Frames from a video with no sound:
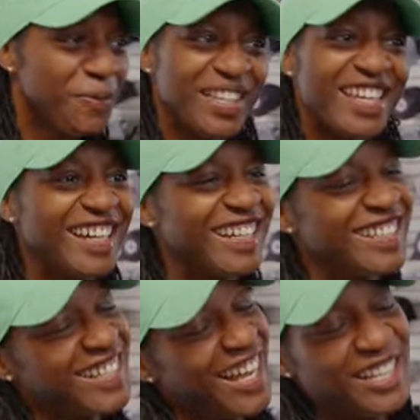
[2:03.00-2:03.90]
yeah,
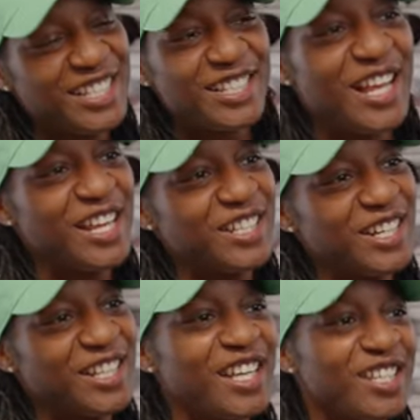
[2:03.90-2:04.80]
it's not it's not
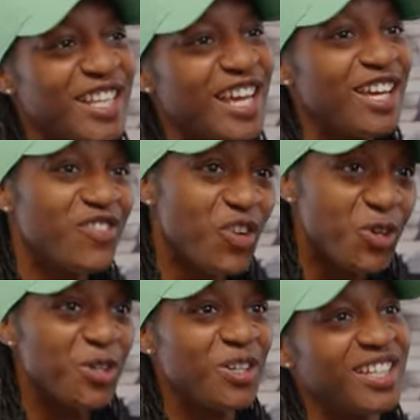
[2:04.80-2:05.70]
there. They they've
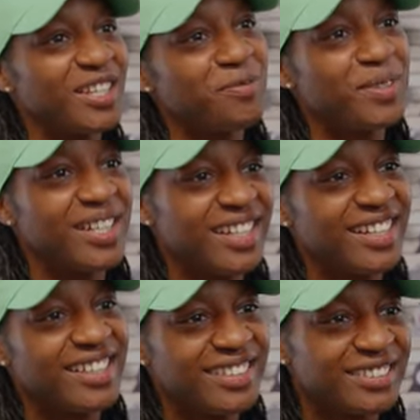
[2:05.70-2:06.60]
ordered it, but
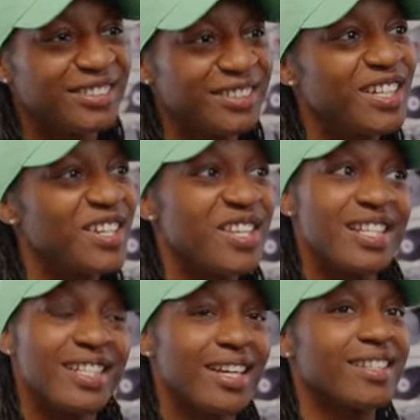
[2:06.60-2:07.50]
uh,
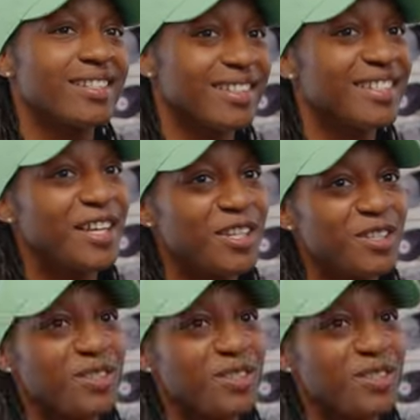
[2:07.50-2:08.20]
it takes it takes